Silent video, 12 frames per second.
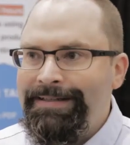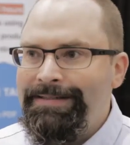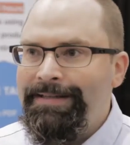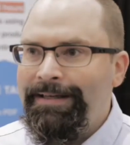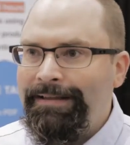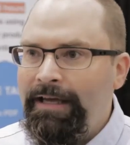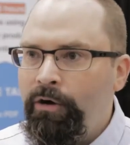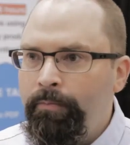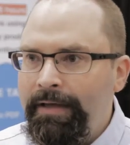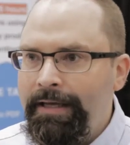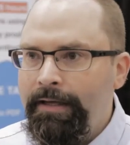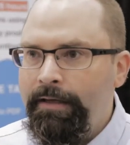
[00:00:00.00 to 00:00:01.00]
is they allow
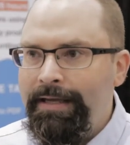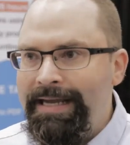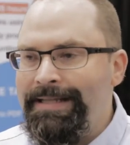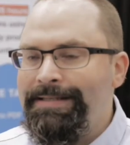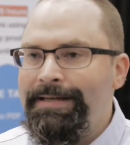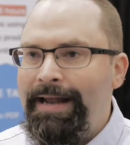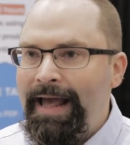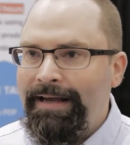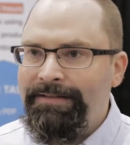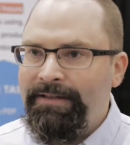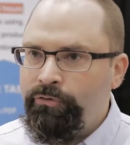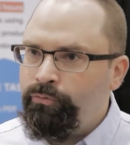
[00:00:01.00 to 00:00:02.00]
them instant
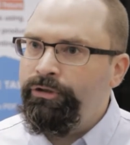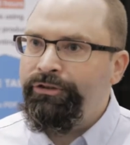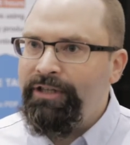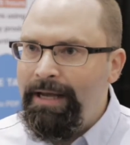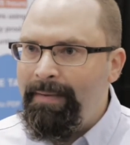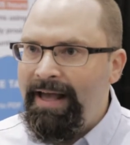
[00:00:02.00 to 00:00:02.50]
access, real-time